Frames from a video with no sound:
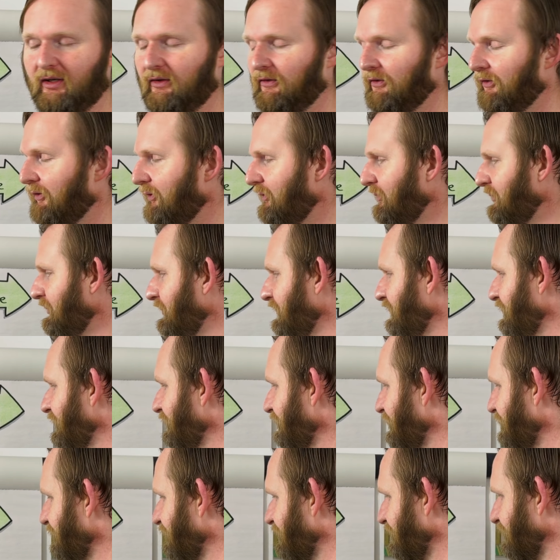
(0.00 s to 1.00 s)
So
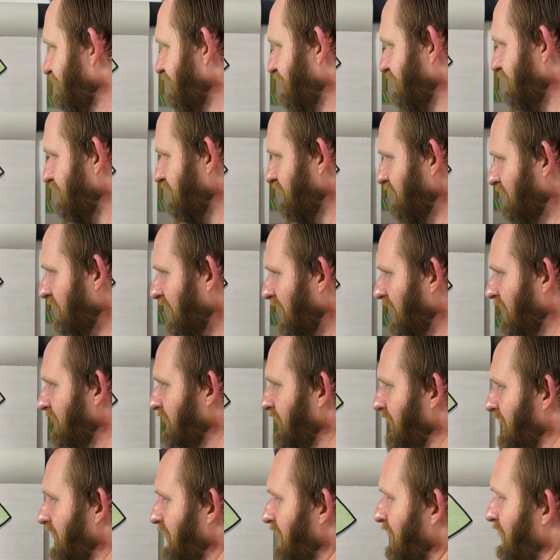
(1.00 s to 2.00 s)

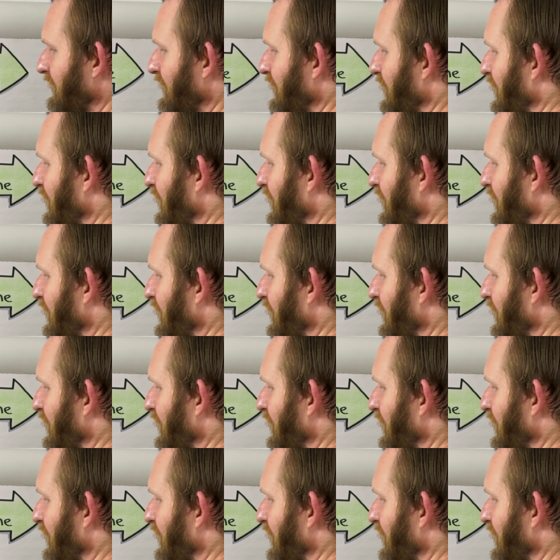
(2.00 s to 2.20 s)
then